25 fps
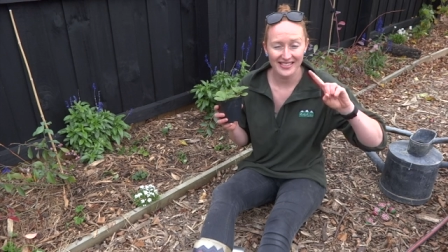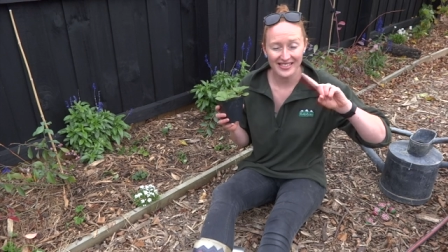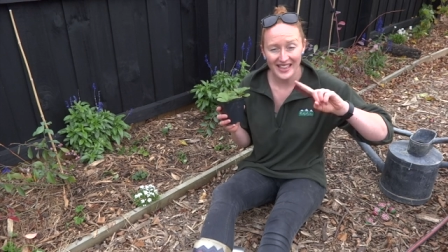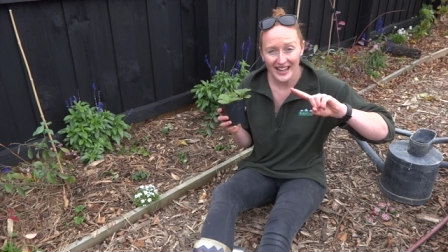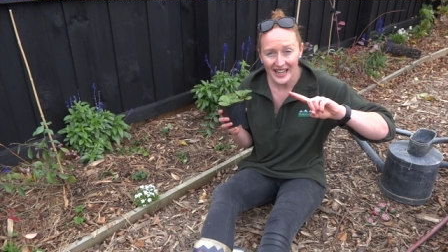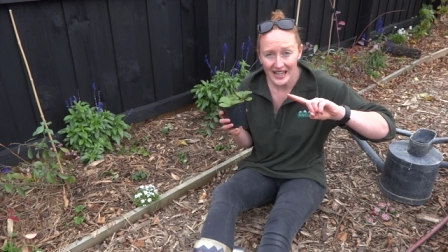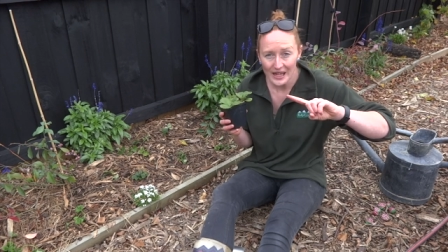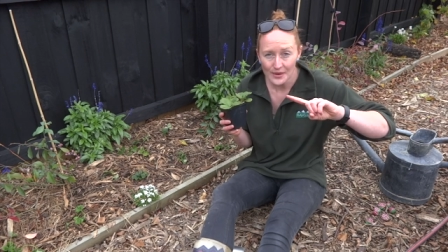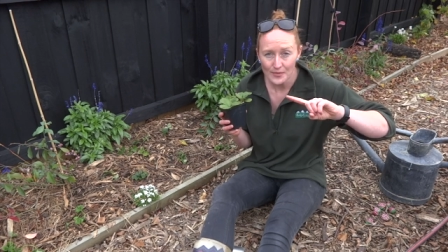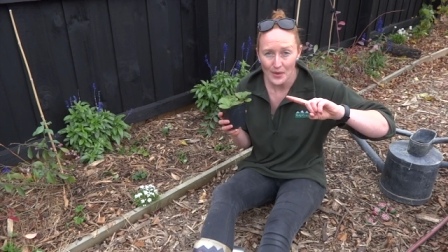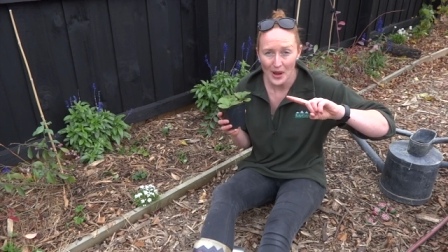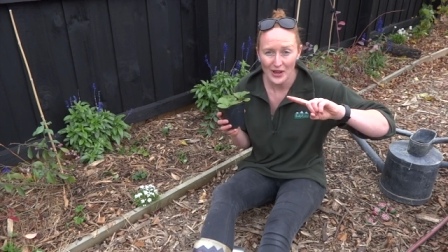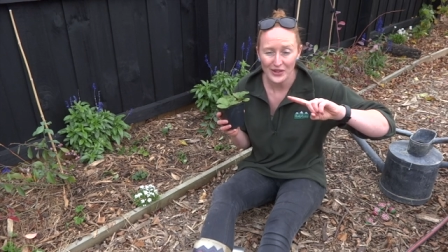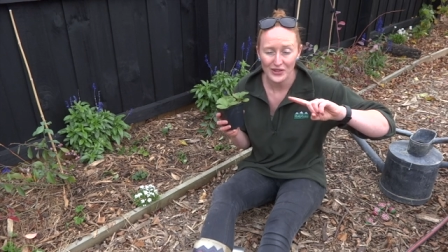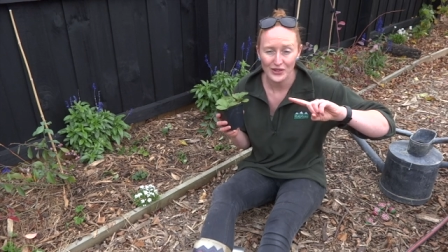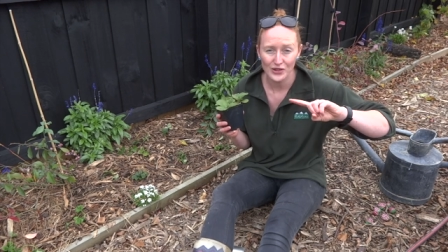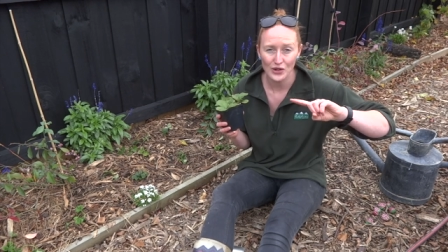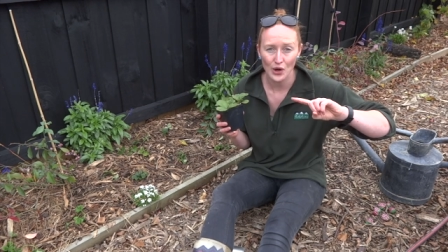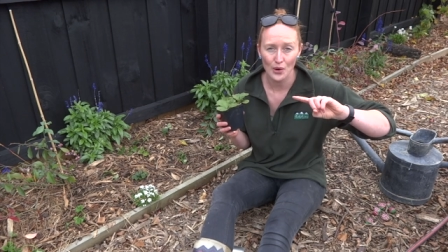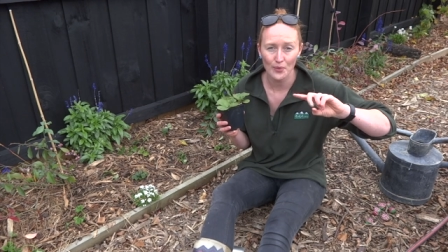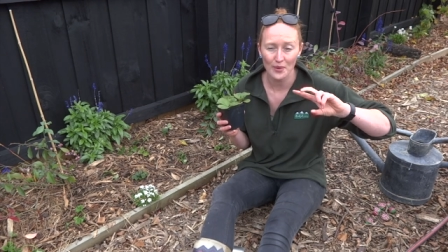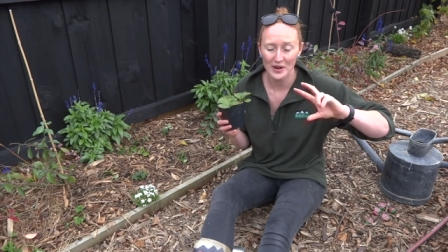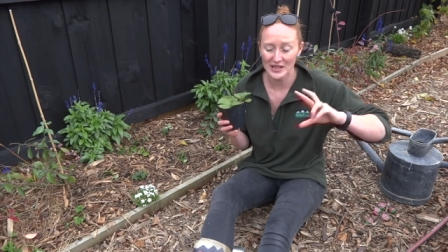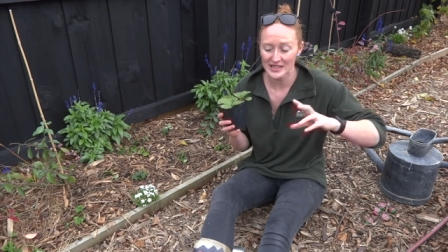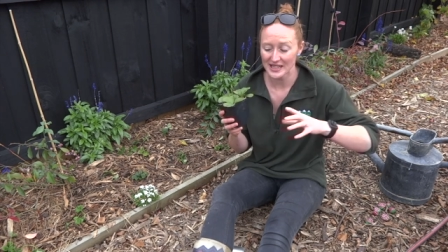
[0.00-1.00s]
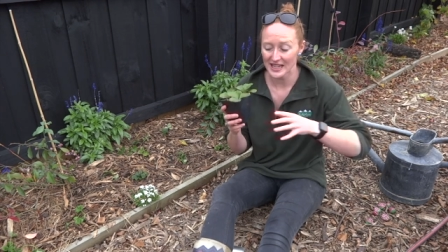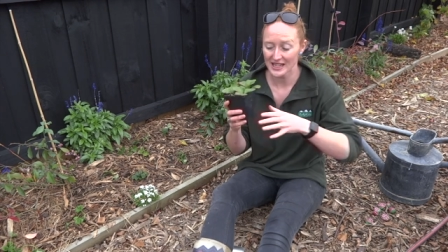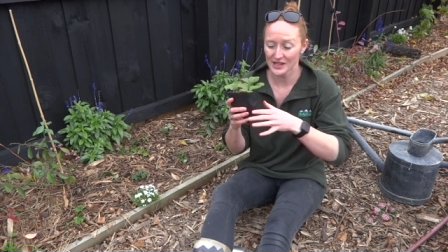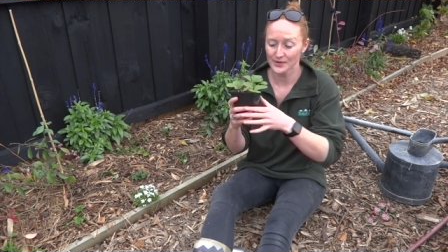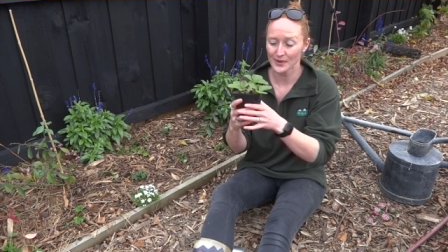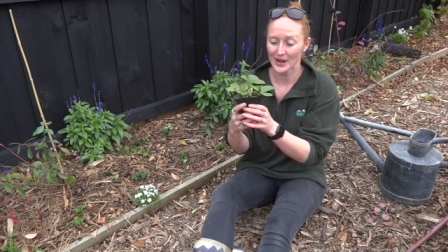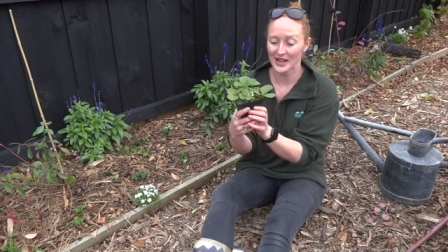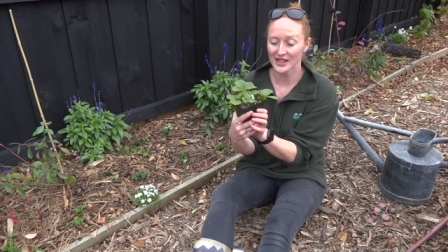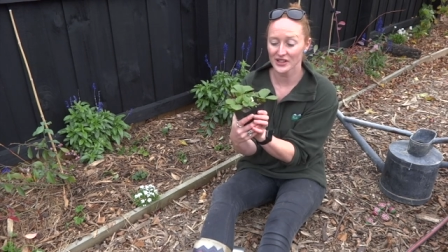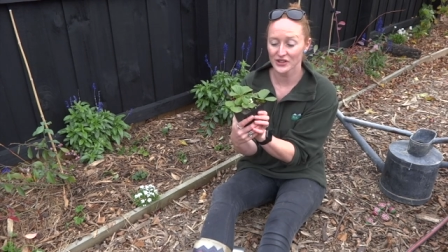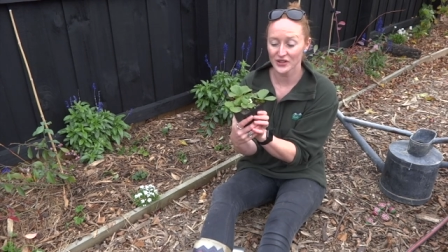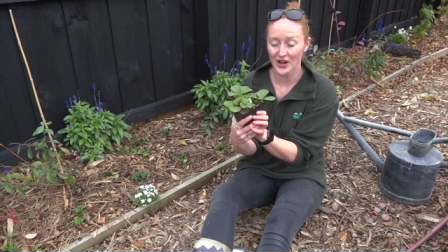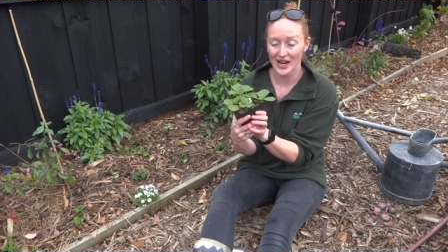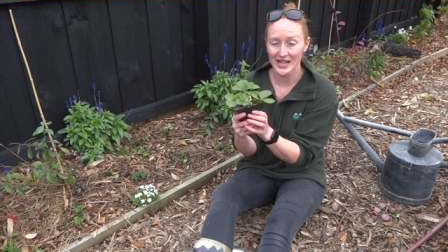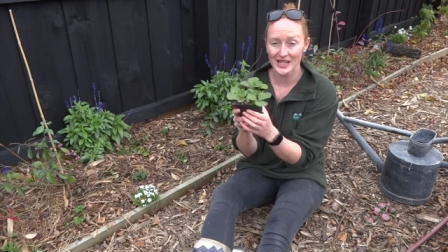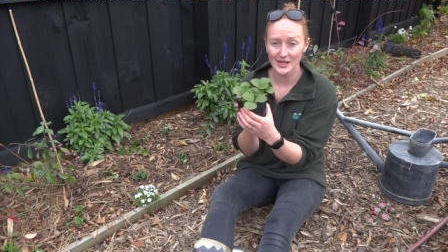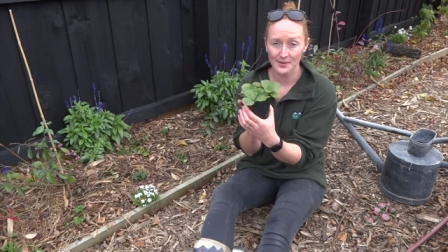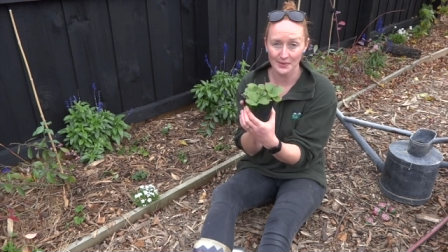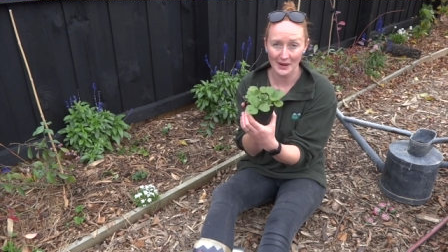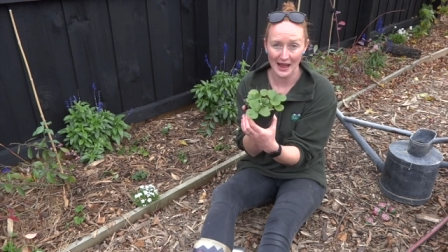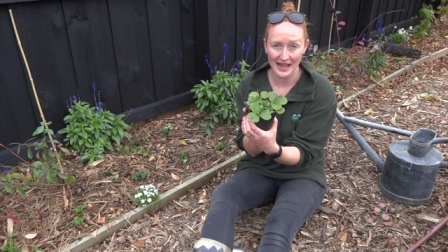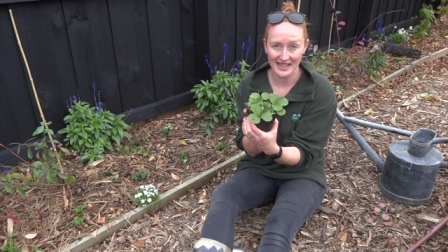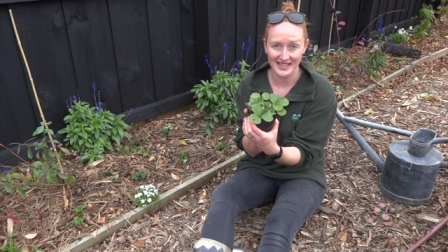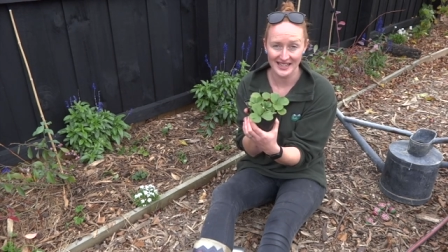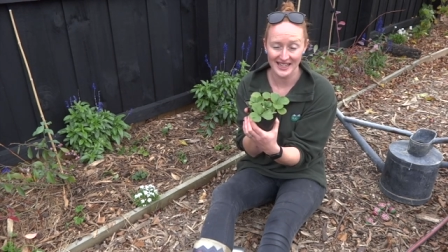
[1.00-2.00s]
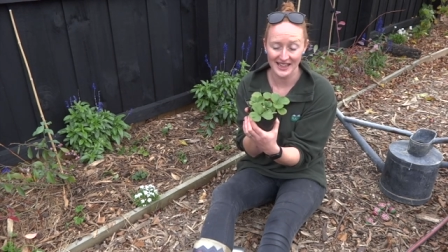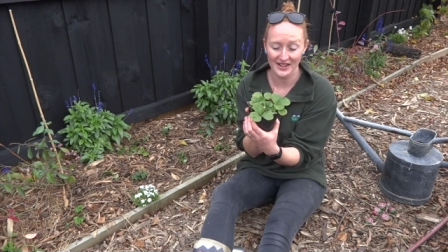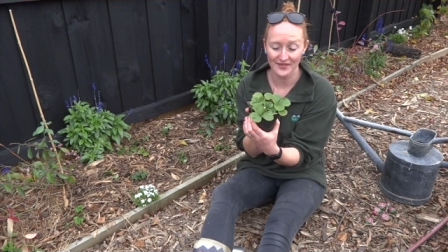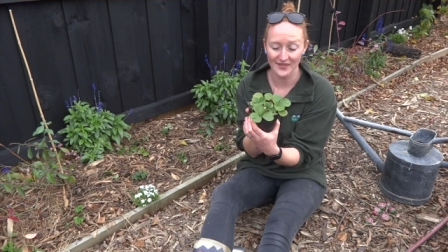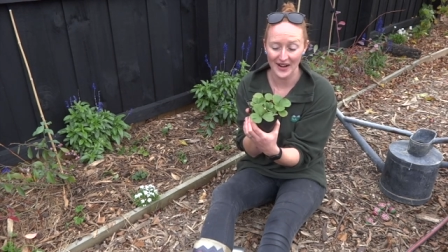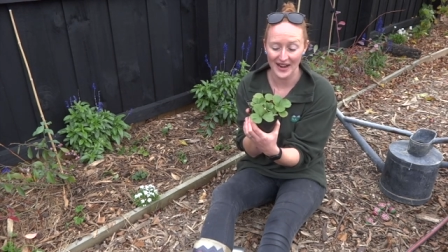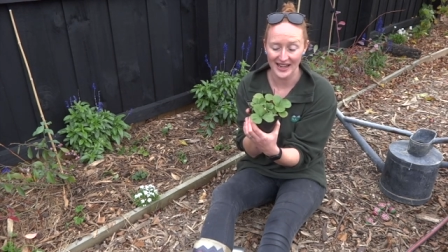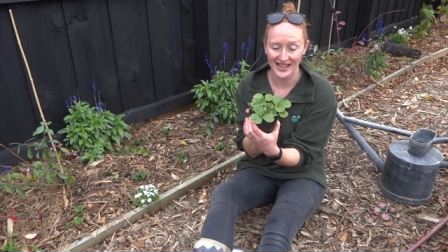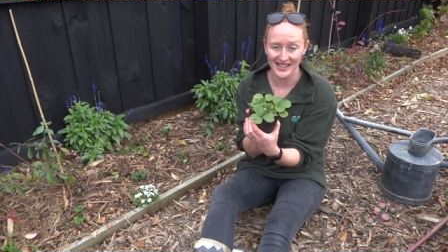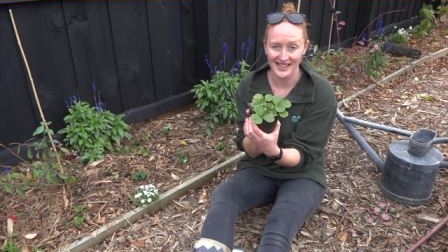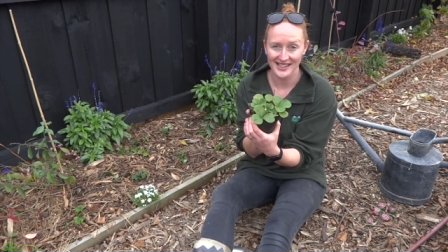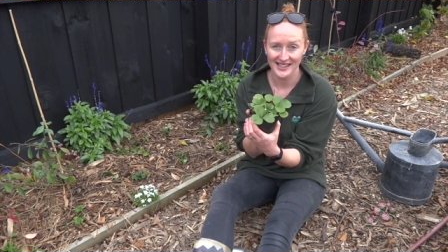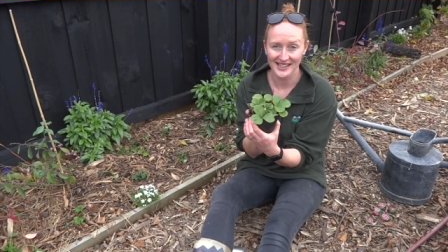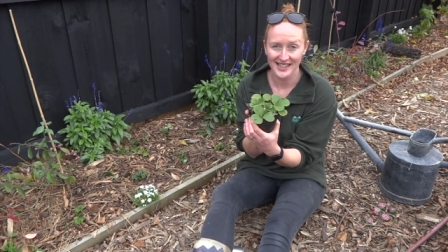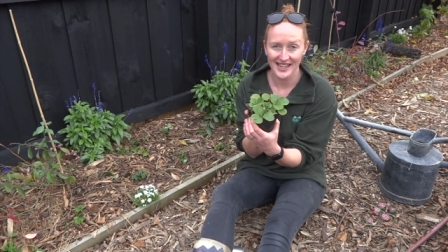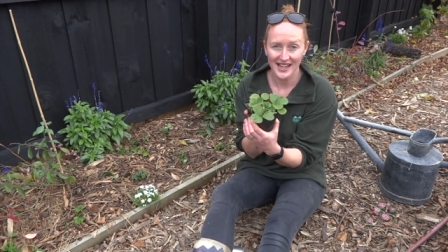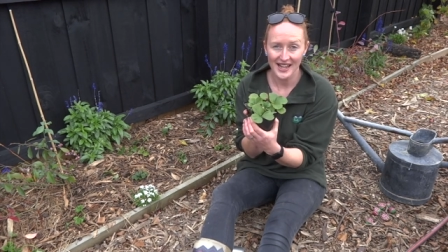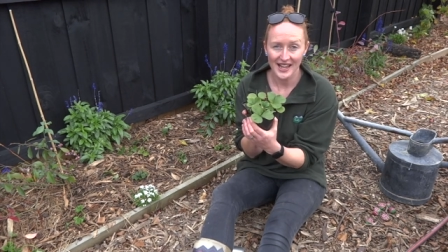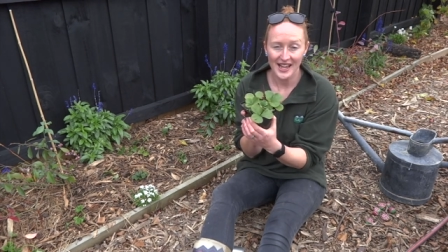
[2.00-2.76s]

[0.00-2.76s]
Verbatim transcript: thinning my strawberries as well as transplanting the runners.